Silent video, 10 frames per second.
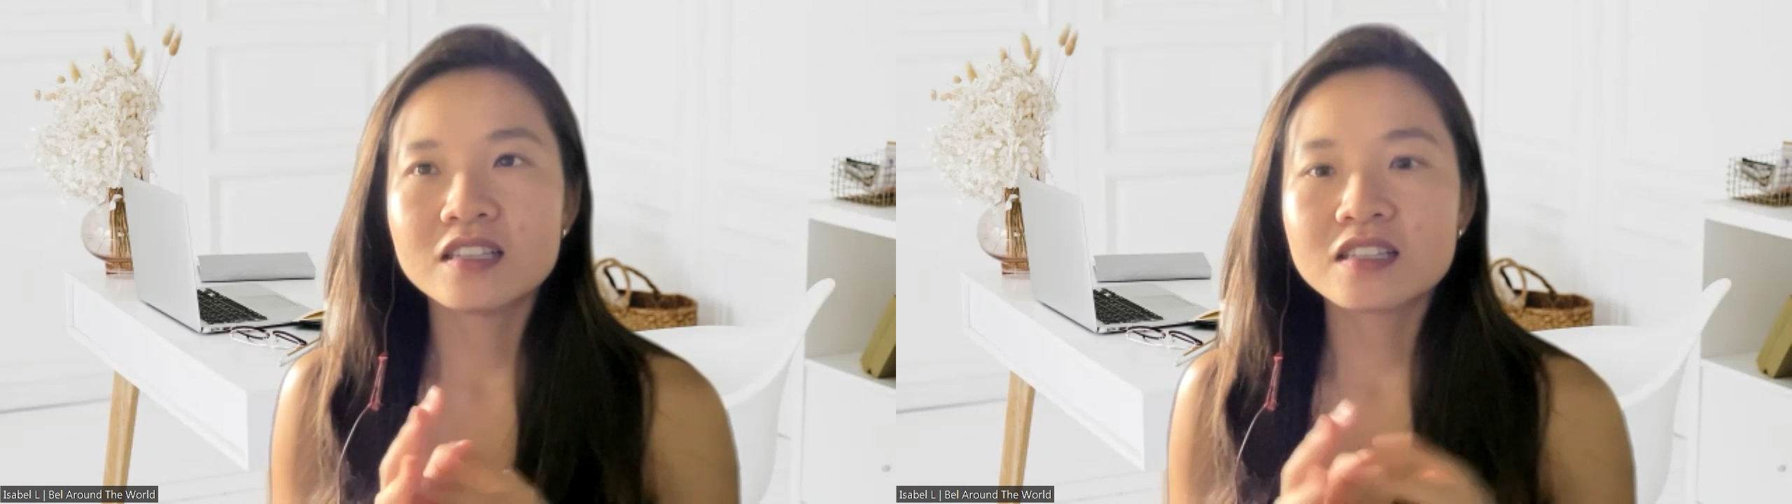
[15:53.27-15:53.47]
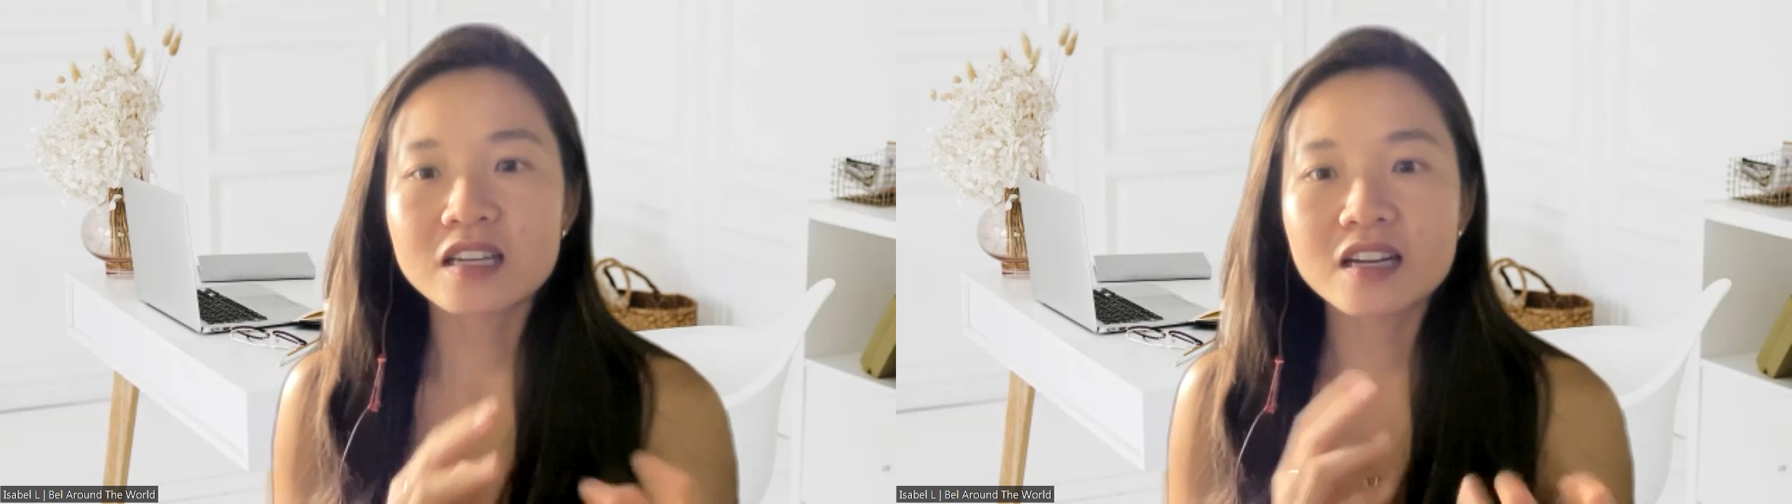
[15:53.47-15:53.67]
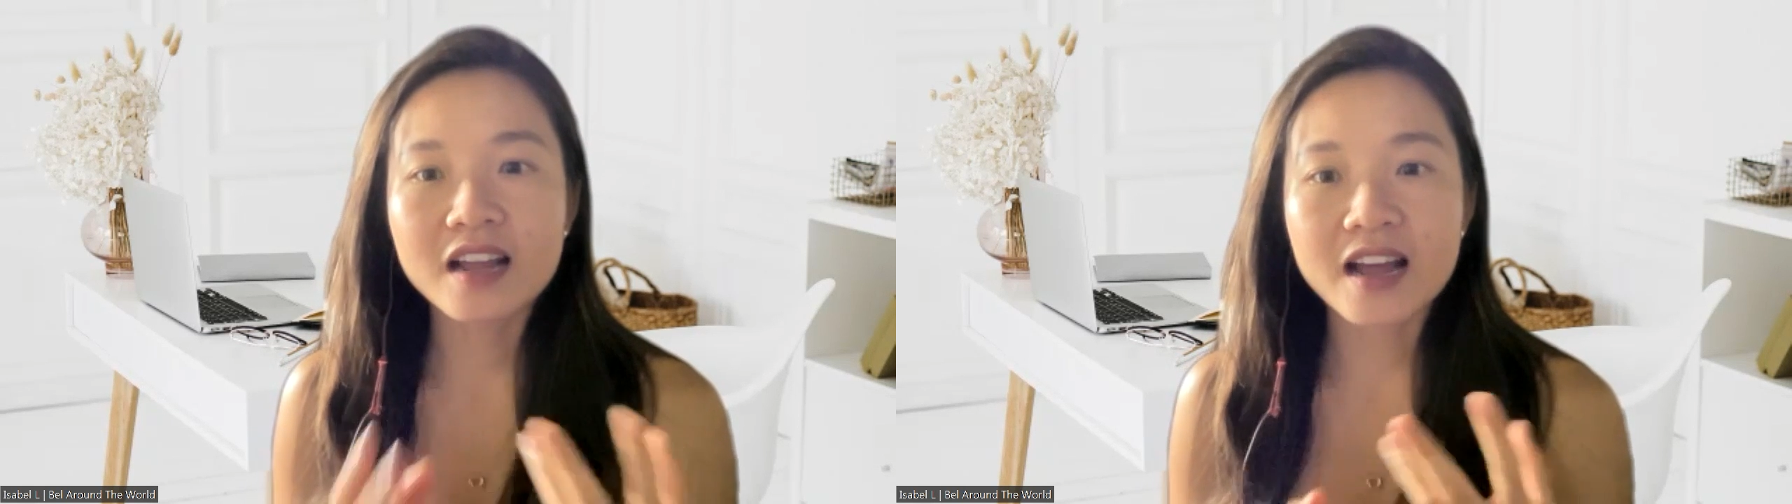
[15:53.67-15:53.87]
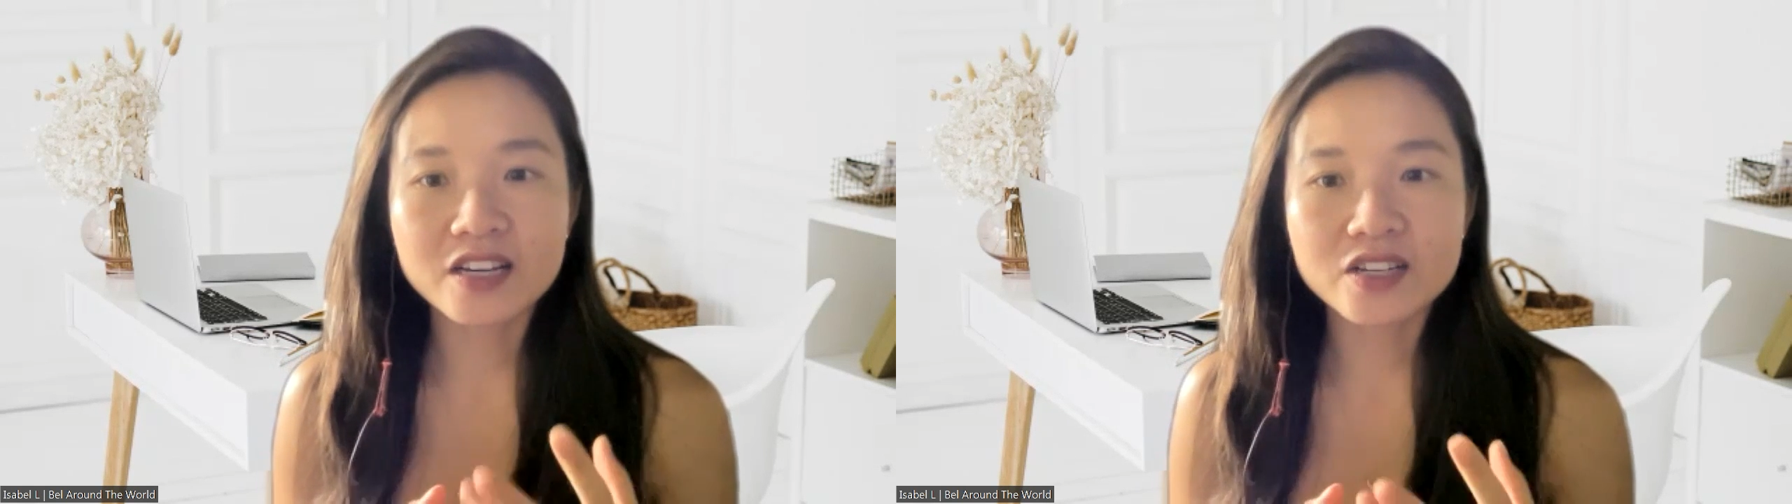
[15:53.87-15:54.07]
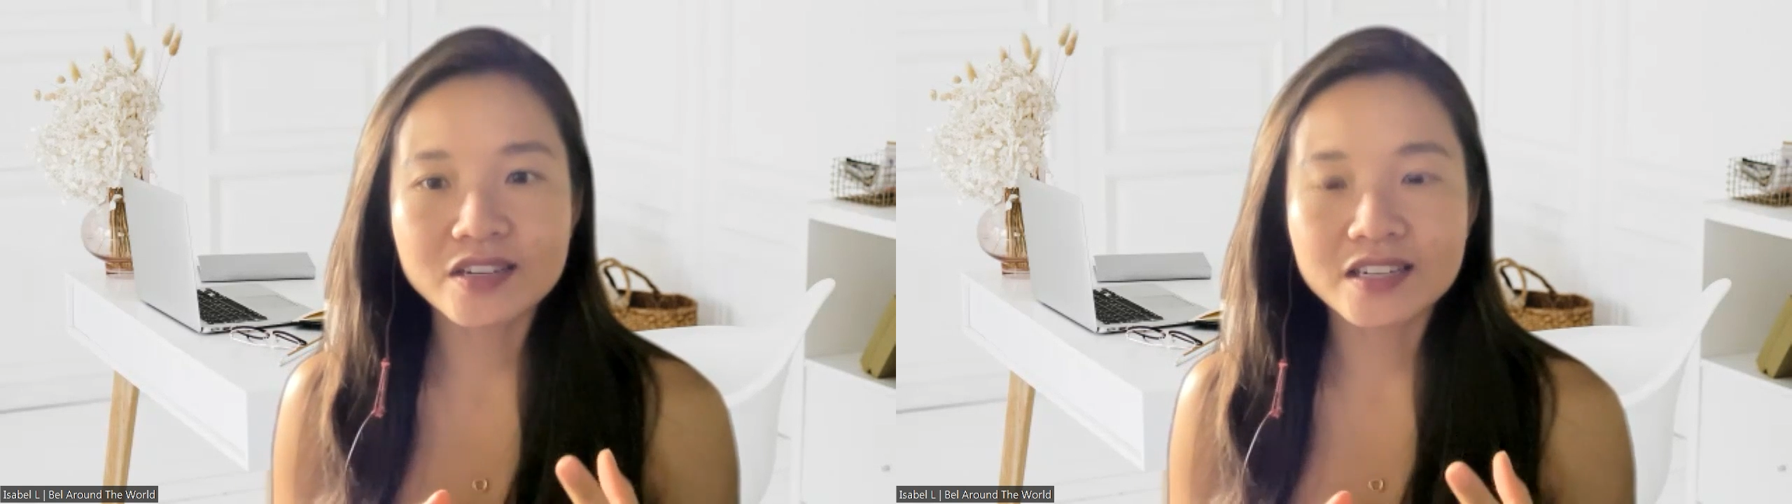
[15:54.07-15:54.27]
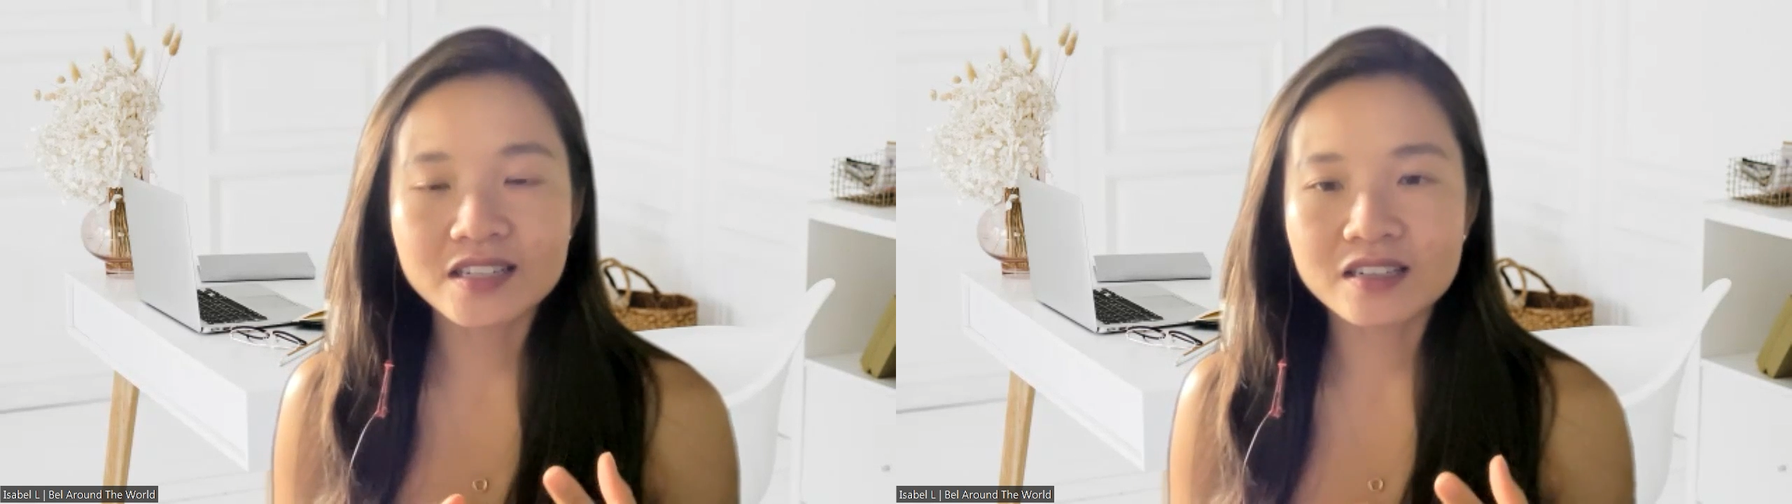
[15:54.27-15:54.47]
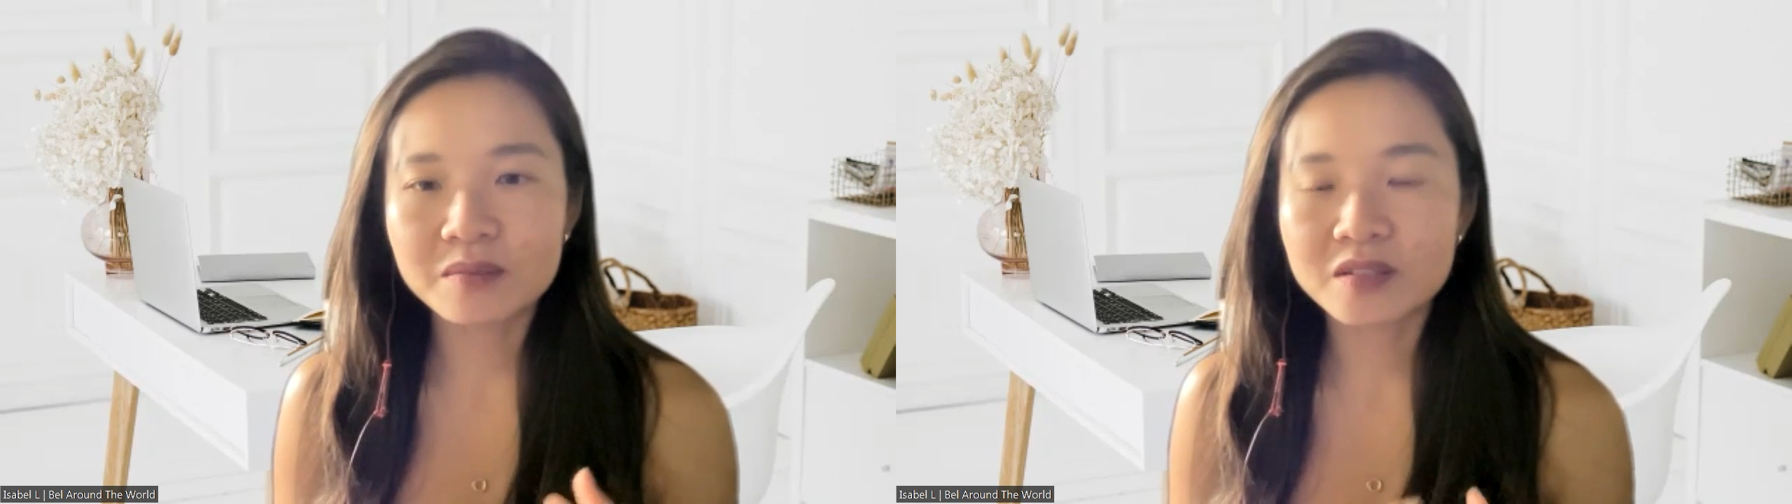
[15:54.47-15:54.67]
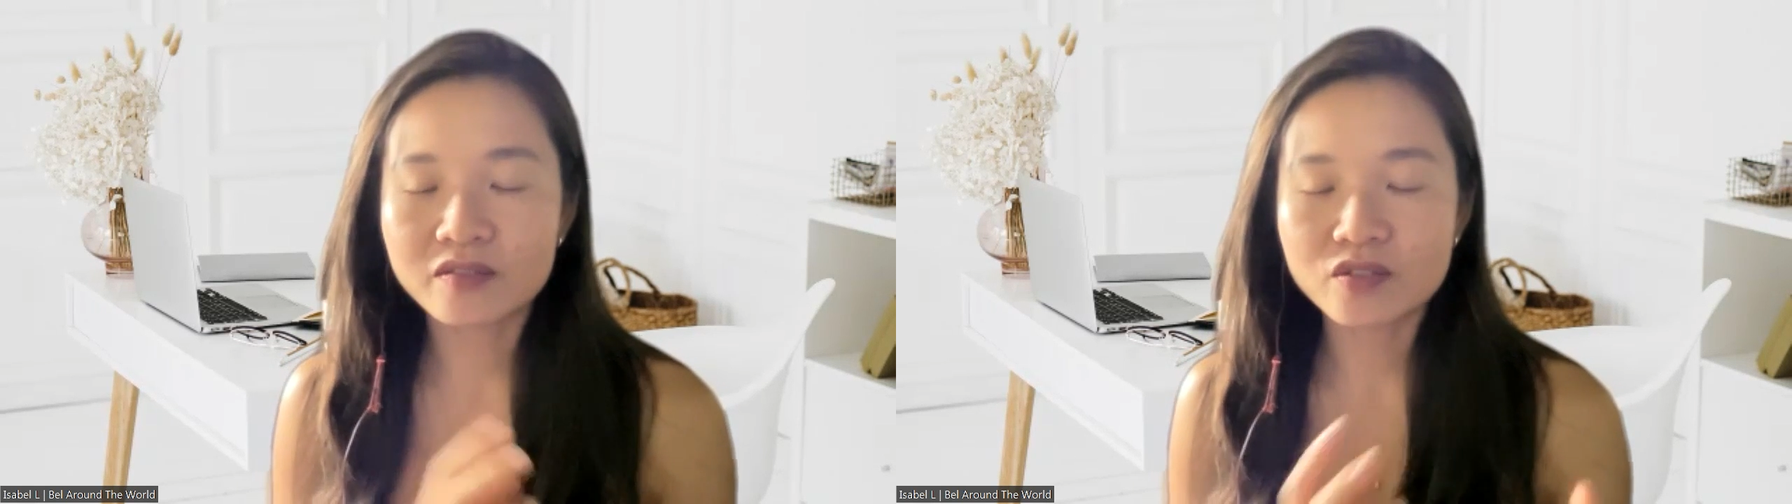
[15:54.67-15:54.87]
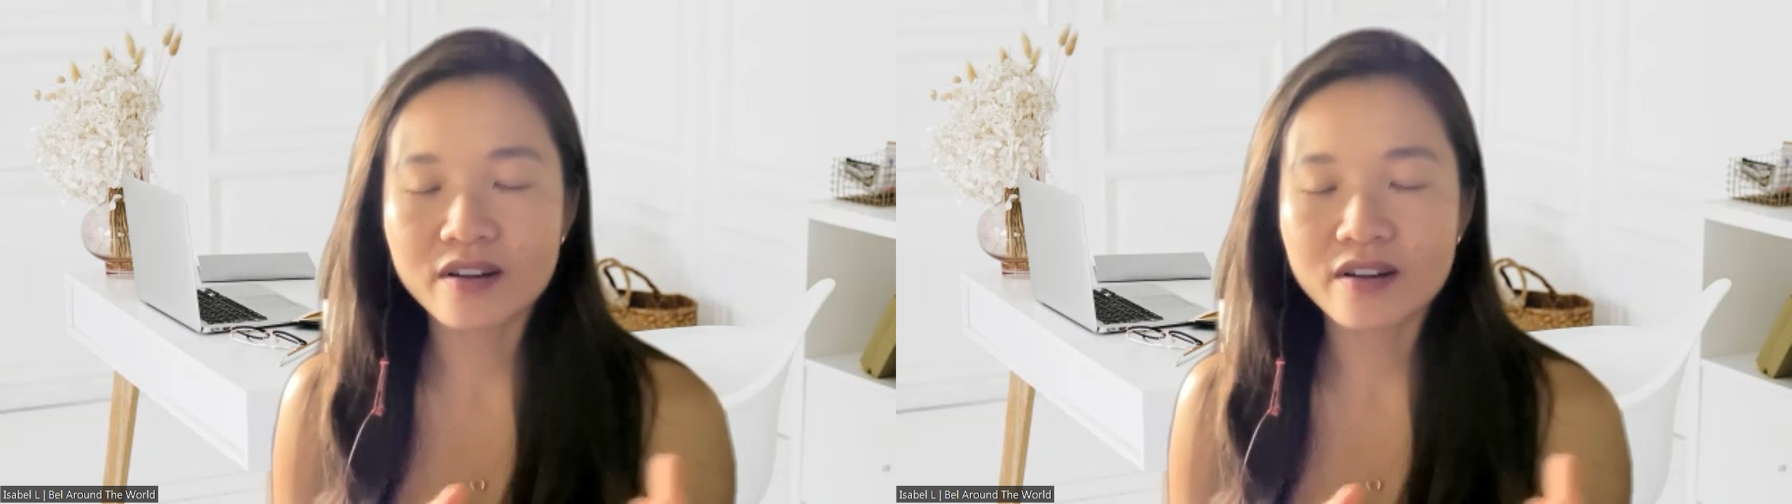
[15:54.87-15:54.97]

certain countries in terms of